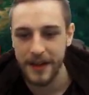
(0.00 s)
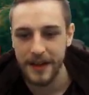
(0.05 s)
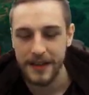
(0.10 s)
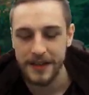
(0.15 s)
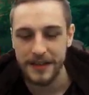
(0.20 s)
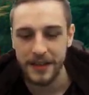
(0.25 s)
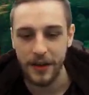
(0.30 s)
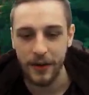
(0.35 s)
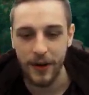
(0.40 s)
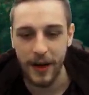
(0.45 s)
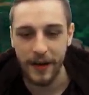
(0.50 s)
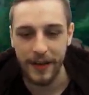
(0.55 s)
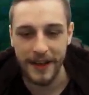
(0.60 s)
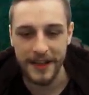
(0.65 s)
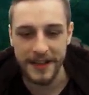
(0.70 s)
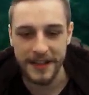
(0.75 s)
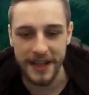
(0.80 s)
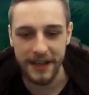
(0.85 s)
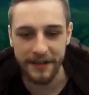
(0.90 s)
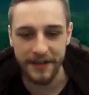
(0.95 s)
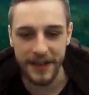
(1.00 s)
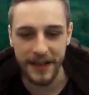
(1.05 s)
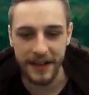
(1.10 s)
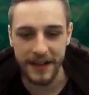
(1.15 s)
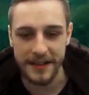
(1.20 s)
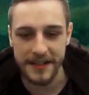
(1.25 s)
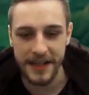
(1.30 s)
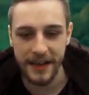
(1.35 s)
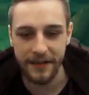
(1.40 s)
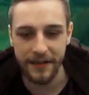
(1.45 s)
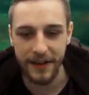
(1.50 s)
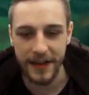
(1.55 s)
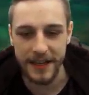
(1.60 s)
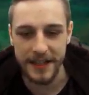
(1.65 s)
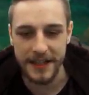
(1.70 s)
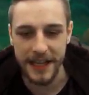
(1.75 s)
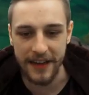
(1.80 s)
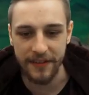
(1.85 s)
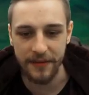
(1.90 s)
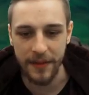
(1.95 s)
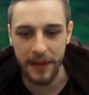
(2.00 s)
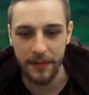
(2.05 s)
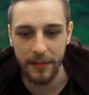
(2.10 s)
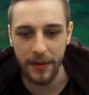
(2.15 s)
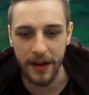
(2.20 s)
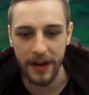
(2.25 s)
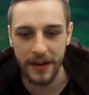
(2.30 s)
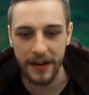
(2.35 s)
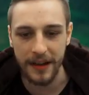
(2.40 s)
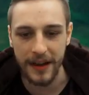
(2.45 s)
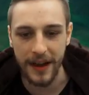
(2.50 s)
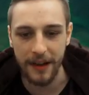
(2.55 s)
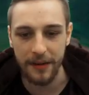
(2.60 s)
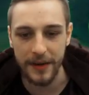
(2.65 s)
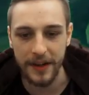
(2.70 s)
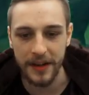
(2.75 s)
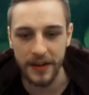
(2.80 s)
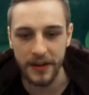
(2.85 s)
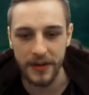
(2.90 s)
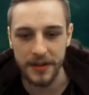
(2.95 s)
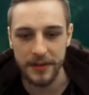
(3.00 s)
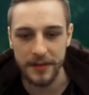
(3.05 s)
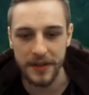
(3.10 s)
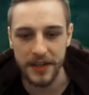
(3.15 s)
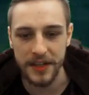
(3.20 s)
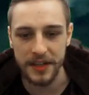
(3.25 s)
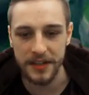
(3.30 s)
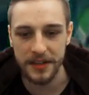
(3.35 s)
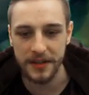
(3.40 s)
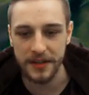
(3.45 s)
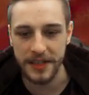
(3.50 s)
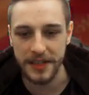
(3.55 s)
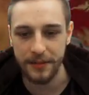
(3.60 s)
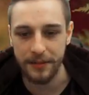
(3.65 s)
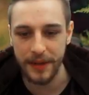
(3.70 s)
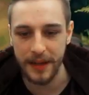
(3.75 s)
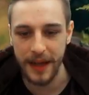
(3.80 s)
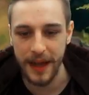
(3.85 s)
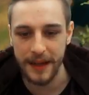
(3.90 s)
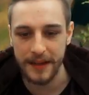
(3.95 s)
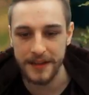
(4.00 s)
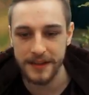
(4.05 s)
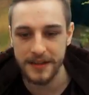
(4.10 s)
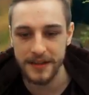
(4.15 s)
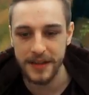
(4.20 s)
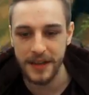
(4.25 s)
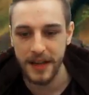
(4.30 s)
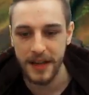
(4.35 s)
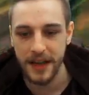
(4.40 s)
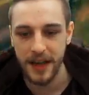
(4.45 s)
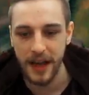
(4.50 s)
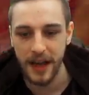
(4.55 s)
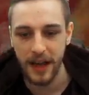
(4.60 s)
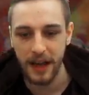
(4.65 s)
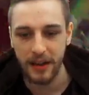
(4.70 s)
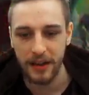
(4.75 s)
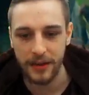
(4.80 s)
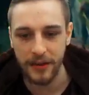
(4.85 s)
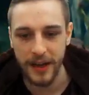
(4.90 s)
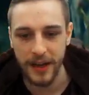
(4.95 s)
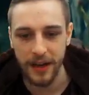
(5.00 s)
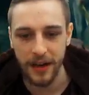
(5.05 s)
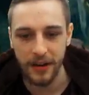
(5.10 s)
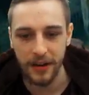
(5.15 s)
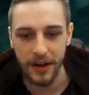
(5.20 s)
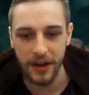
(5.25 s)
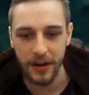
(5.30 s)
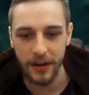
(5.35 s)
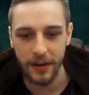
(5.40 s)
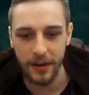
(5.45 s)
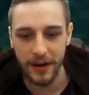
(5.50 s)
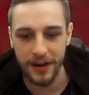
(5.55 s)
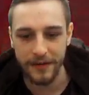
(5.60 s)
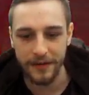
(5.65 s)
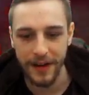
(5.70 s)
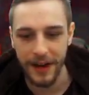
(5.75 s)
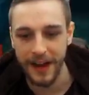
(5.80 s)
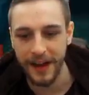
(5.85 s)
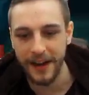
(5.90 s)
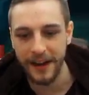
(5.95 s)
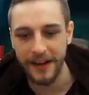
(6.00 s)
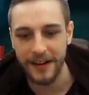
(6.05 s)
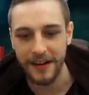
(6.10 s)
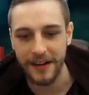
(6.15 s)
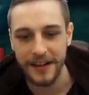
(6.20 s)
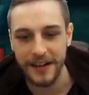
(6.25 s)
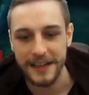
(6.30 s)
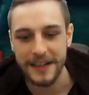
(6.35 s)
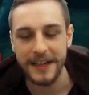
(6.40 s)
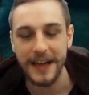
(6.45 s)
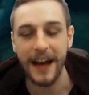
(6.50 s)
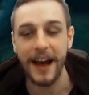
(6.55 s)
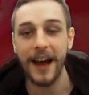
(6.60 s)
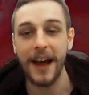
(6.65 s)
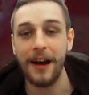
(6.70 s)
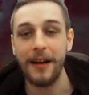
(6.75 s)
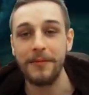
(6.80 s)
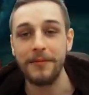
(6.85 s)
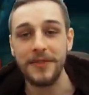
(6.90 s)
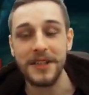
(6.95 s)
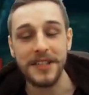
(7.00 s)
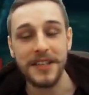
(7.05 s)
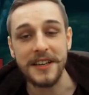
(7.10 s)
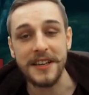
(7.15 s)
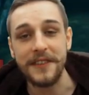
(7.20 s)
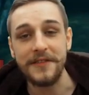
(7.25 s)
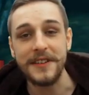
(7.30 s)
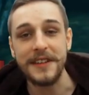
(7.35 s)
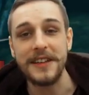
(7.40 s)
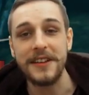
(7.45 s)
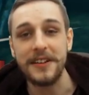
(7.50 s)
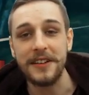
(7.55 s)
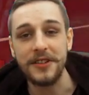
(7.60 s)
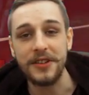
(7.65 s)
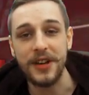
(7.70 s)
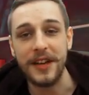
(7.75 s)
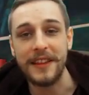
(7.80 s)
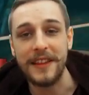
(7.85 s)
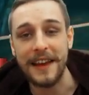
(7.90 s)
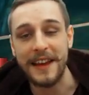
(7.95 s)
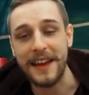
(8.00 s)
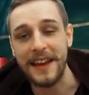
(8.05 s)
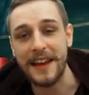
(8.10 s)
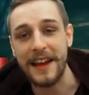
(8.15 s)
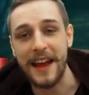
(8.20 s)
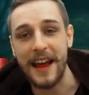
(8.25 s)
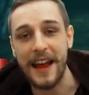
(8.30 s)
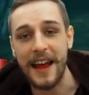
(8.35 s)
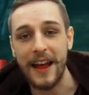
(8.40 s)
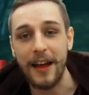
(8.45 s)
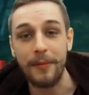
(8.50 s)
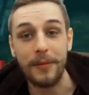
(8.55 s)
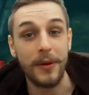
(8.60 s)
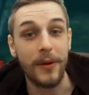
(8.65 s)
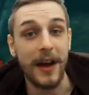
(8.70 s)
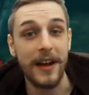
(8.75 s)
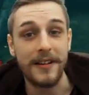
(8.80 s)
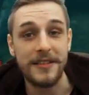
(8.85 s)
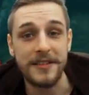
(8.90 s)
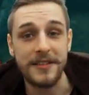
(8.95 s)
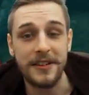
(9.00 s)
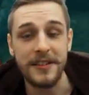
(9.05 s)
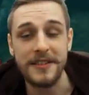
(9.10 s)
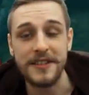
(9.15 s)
So uh, that's nifty. That's definitely saved my butt and allowed me to do some additional DPS uh, along the way. Oh no, we're on fire! Um, just a nifty little trick that can uh, help you out in certain